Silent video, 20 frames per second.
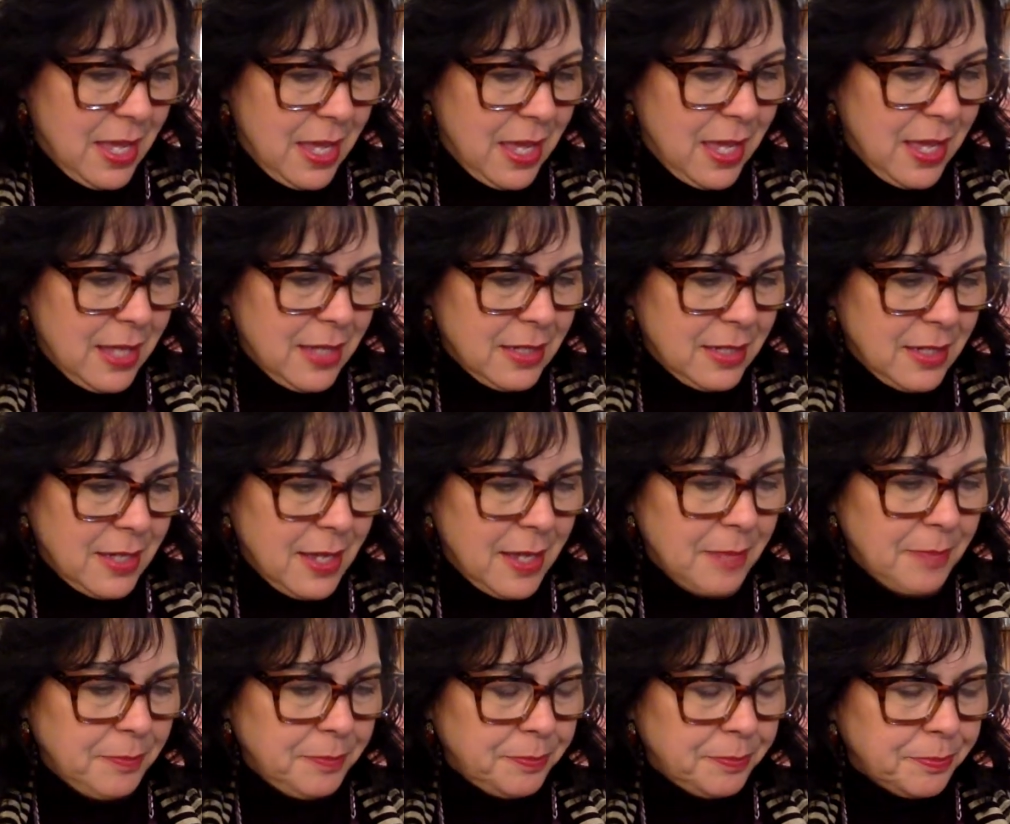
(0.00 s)

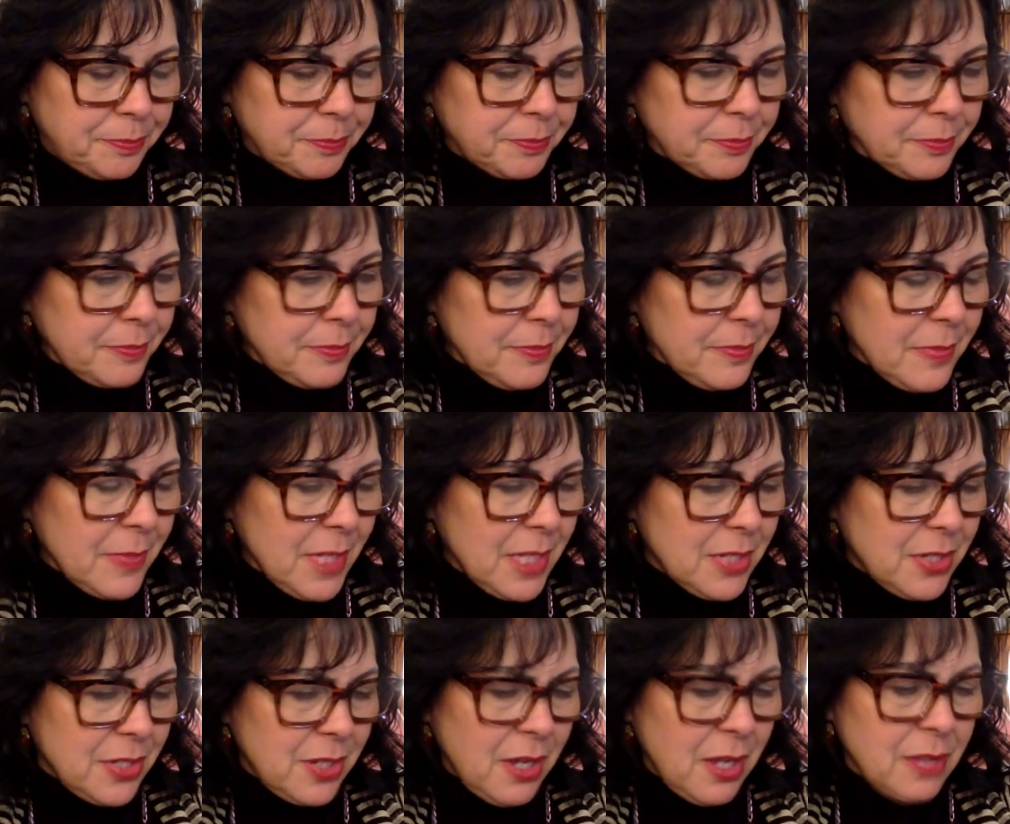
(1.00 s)
And
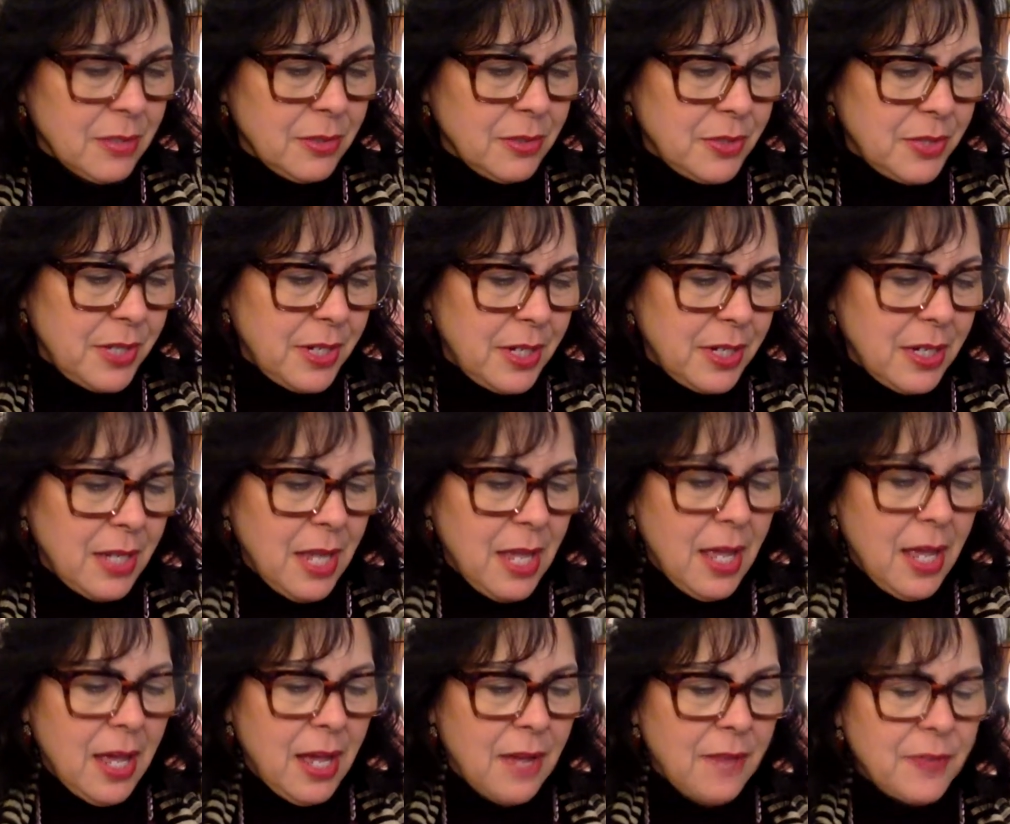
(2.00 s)
she also shared
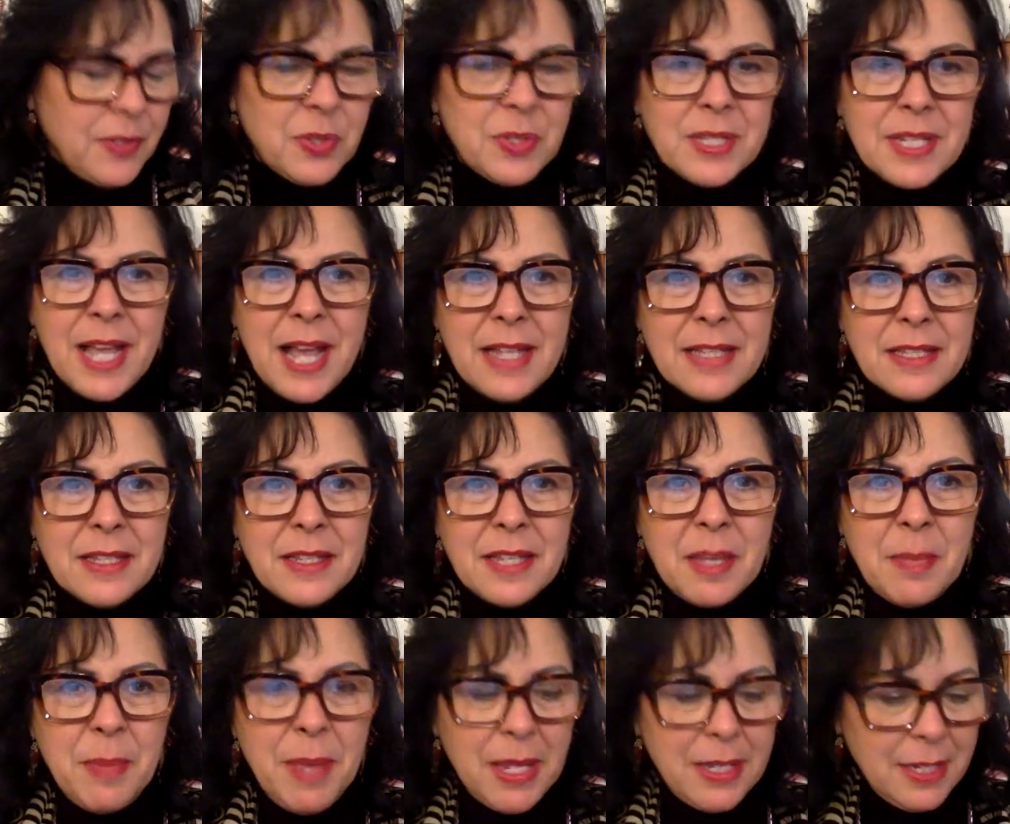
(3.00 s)
a few stats in
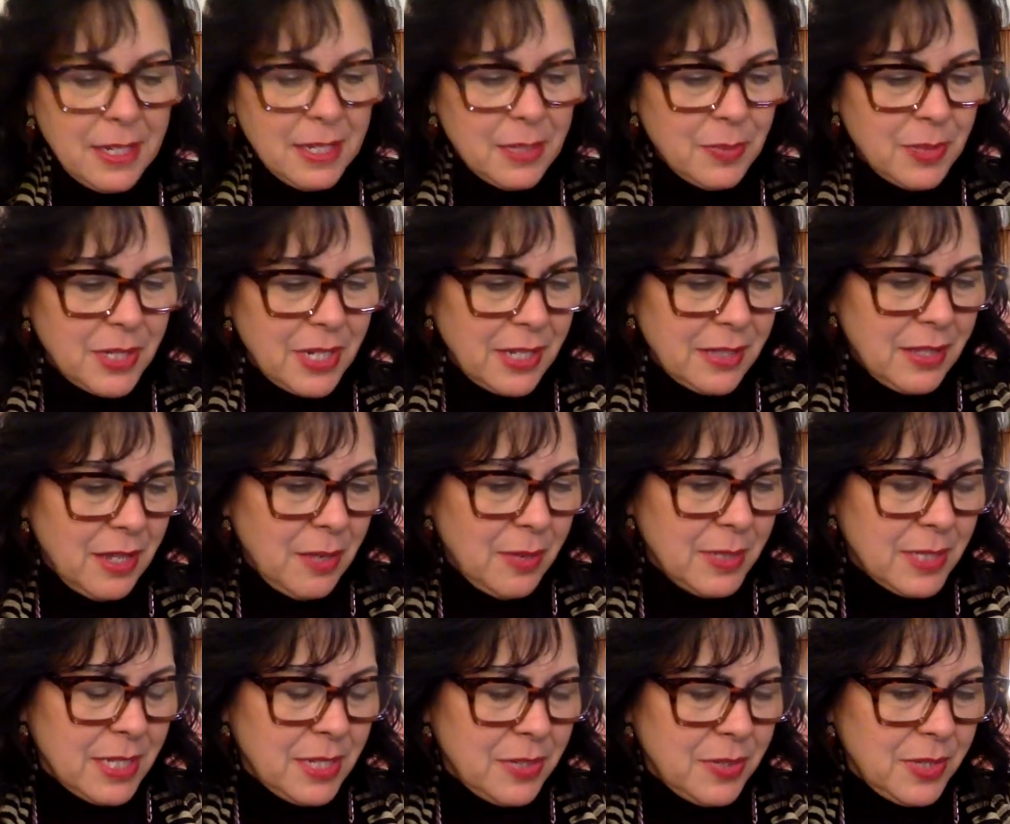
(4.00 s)
the appendix, which I thought
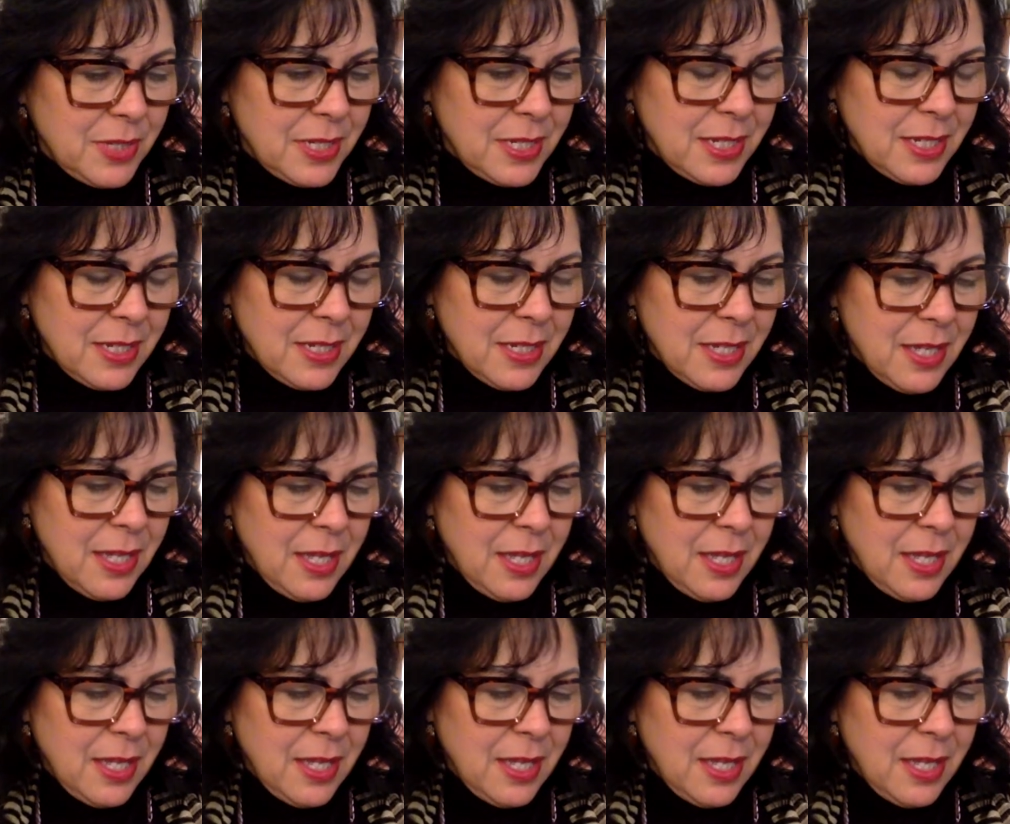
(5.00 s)
was interesting.